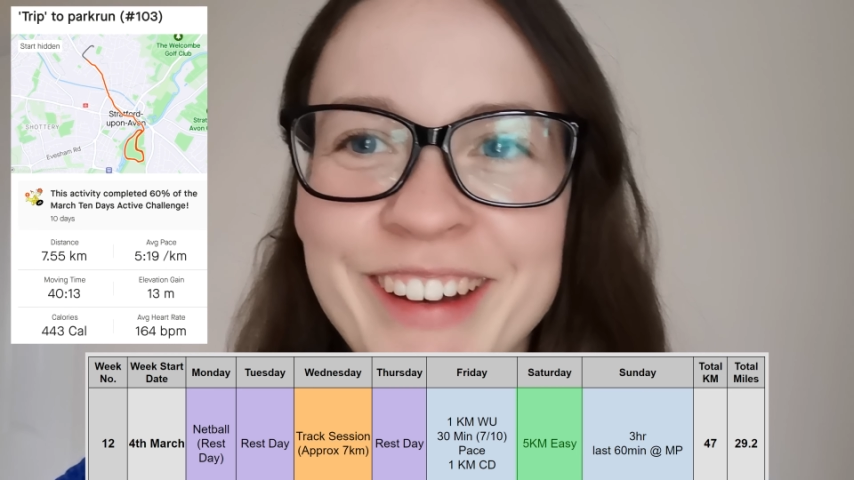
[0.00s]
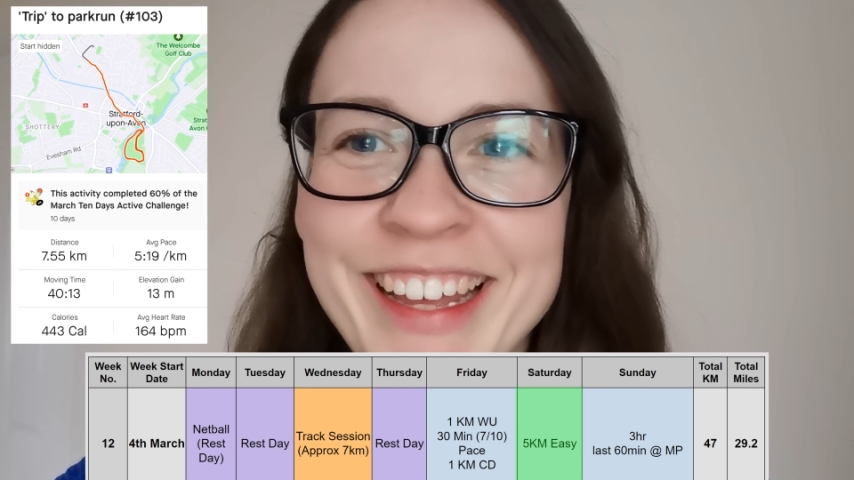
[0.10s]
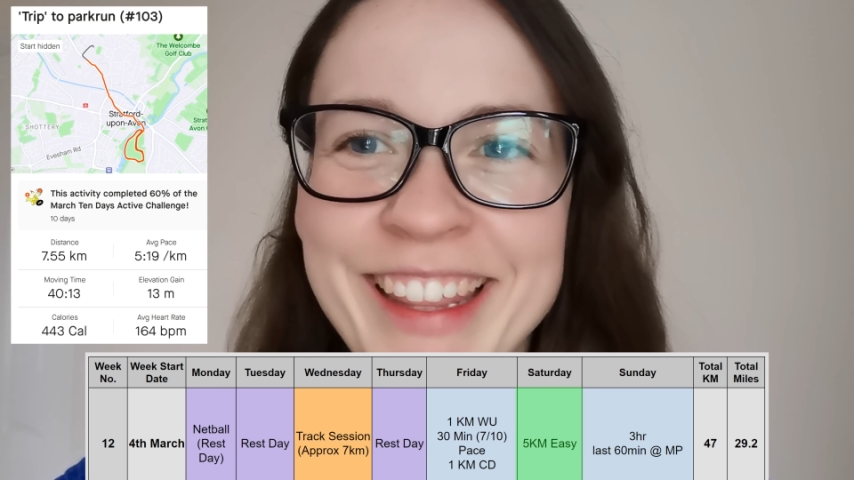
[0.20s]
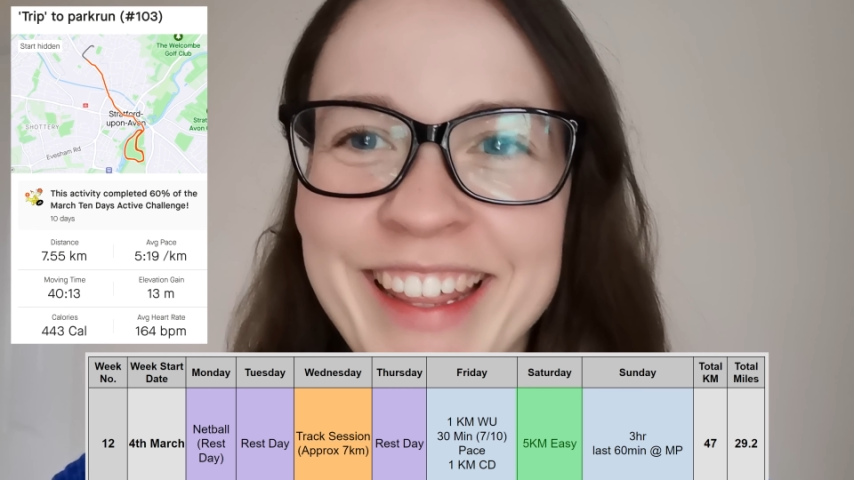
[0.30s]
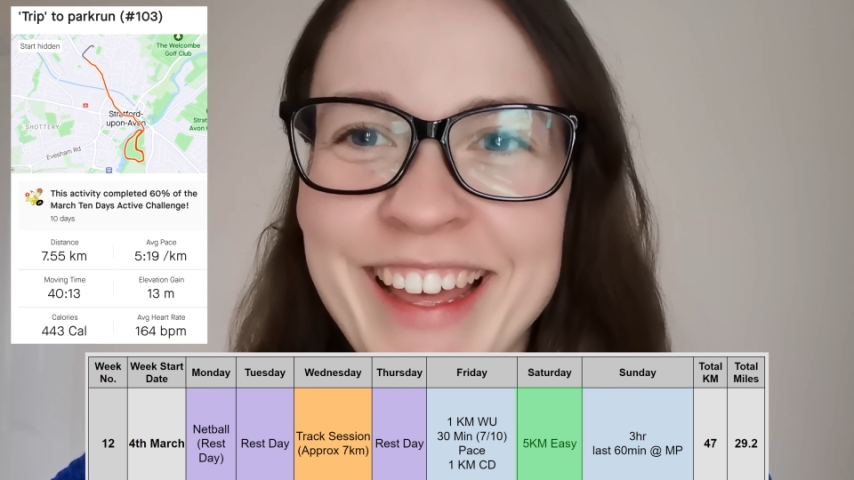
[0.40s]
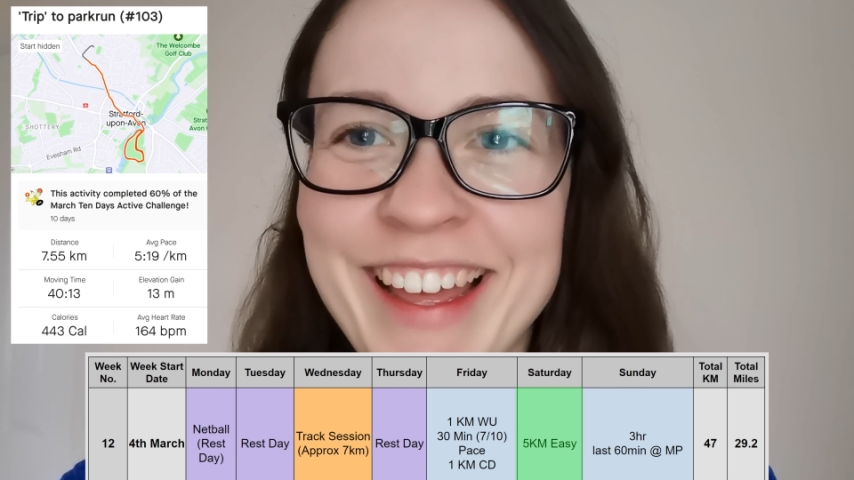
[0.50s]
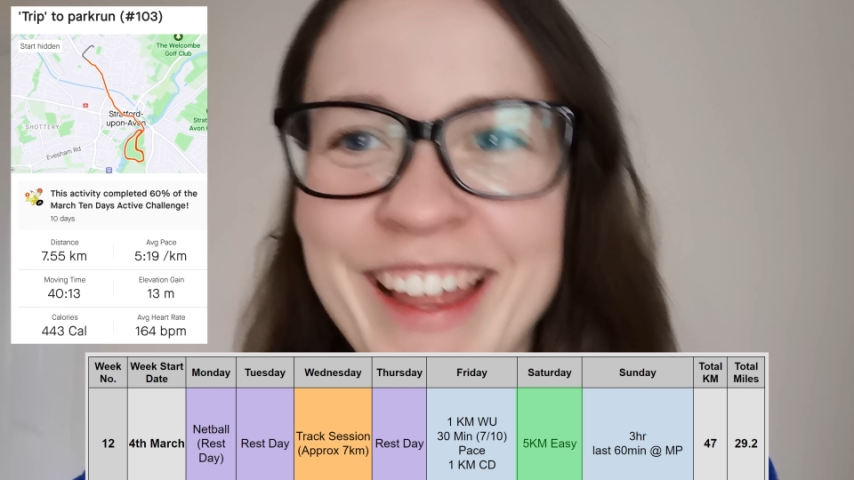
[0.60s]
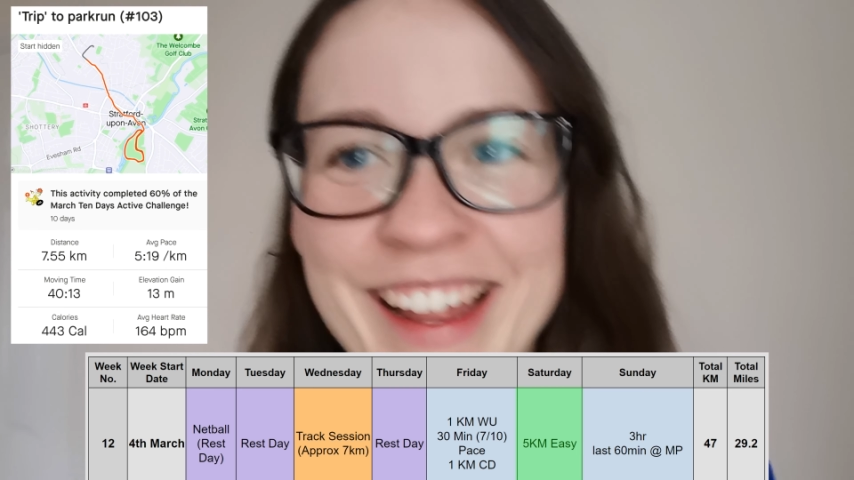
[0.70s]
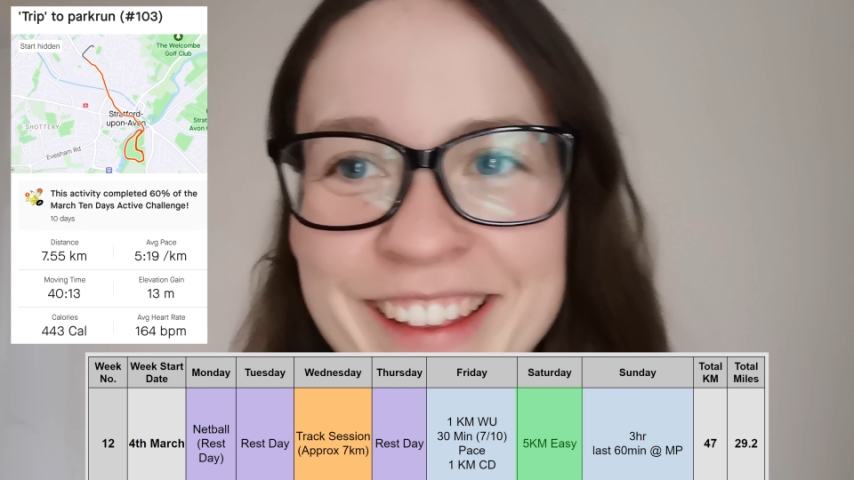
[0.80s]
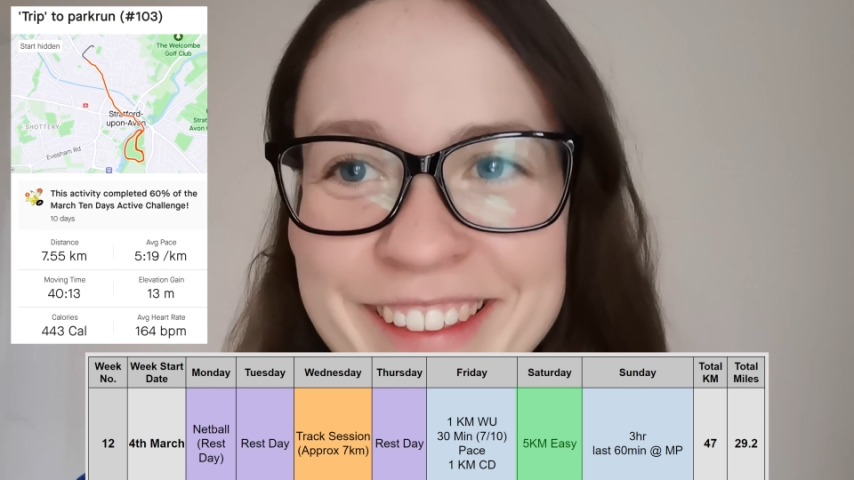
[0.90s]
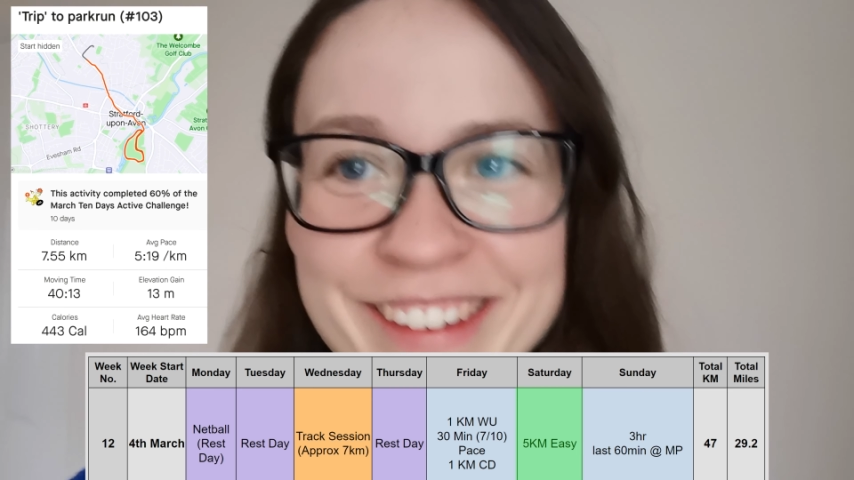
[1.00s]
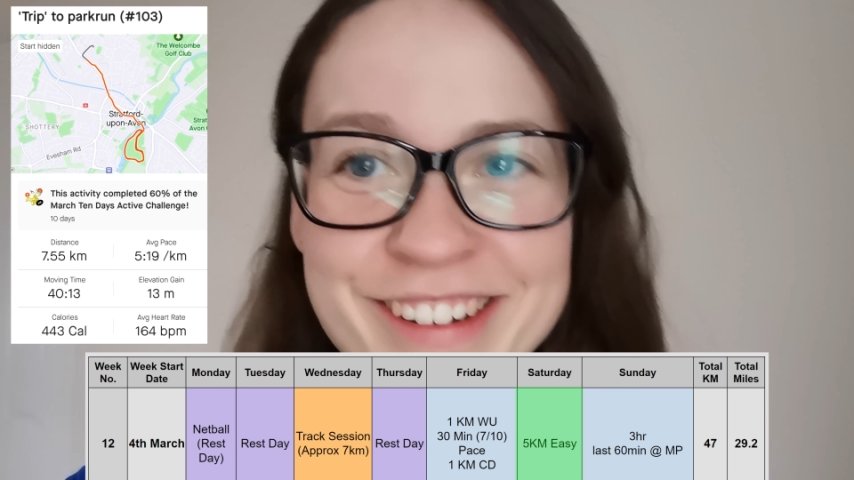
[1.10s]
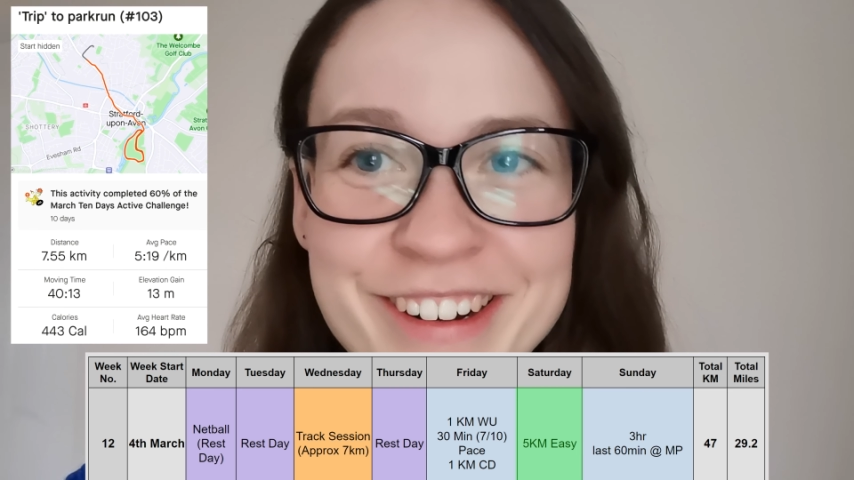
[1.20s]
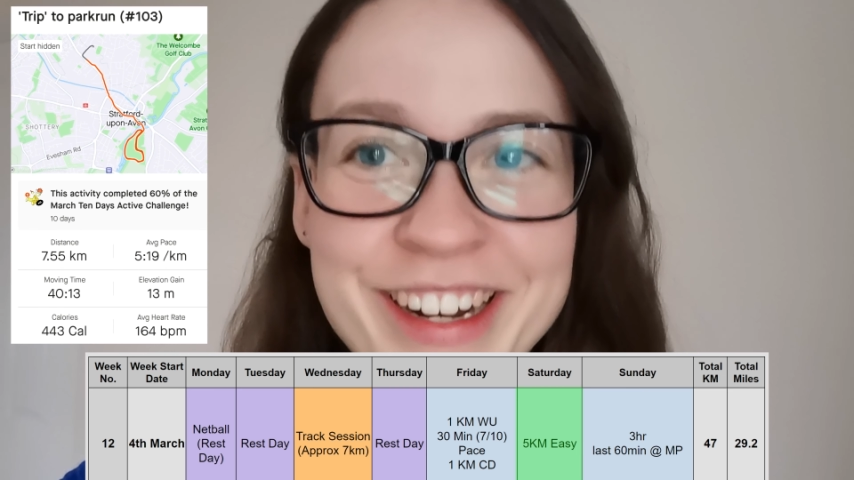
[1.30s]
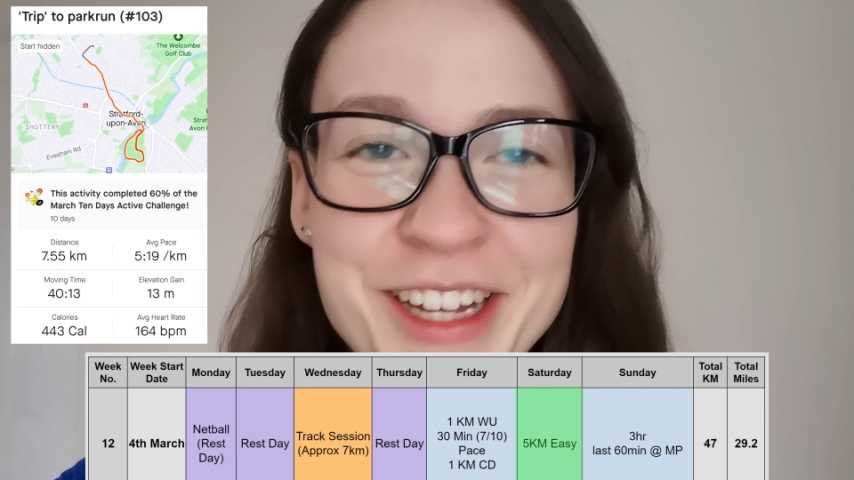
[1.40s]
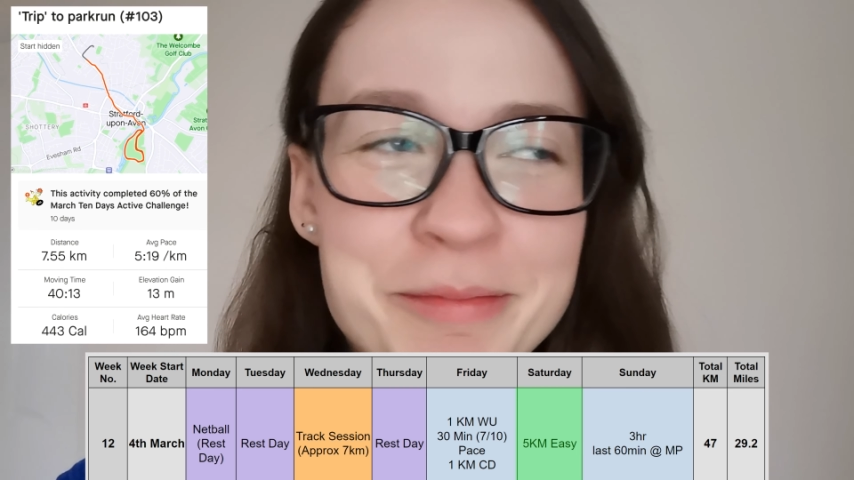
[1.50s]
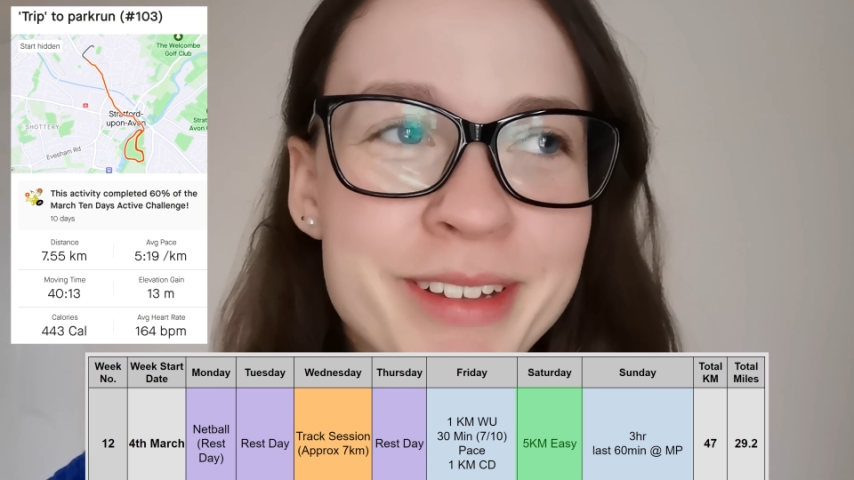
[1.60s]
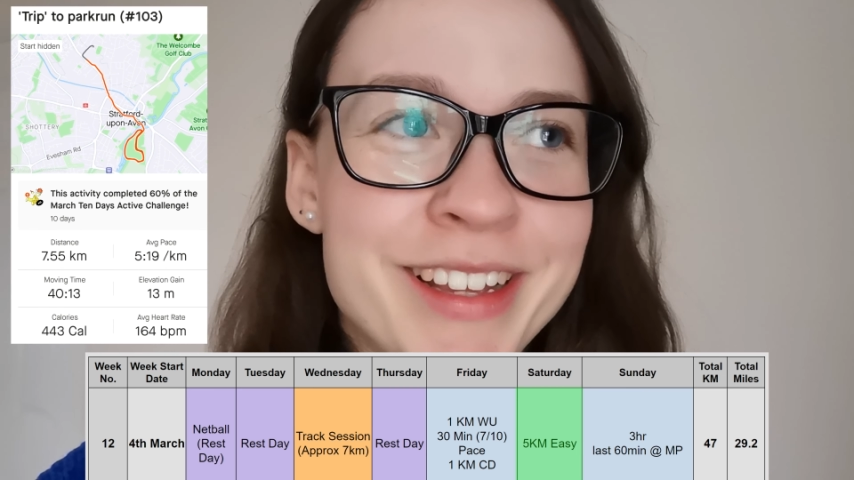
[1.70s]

way there, hence the trip.